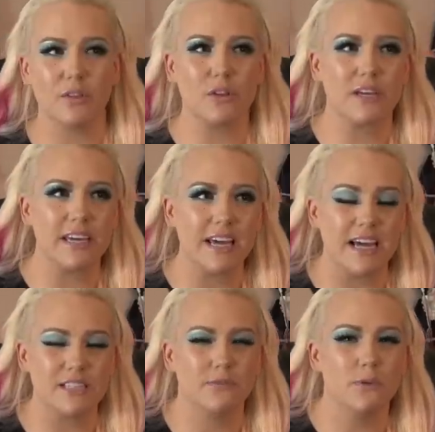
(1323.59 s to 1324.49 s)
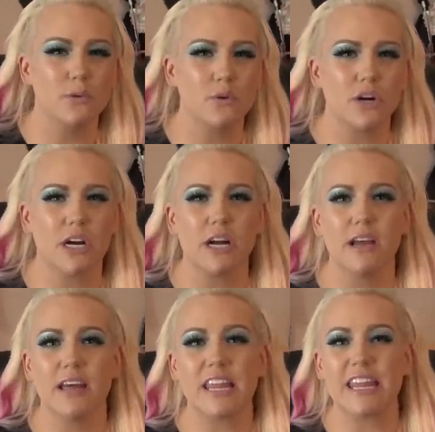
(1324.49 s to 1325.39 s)
looking as a viewer,
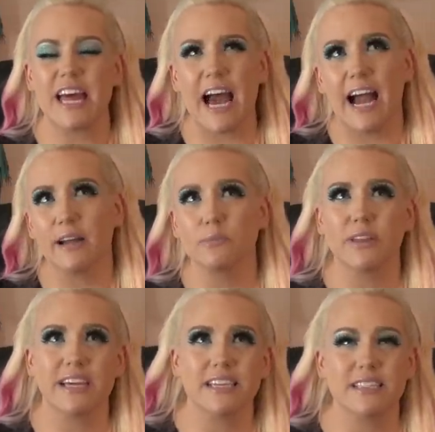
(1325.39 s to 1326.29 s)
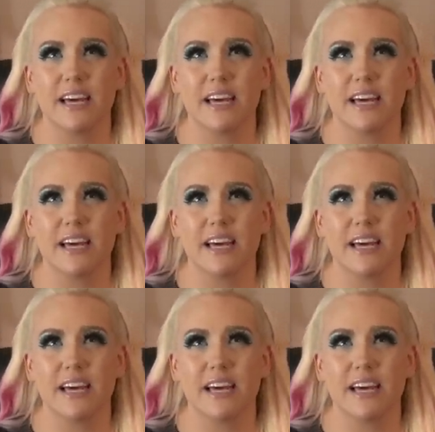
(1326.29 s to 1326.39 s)
that place,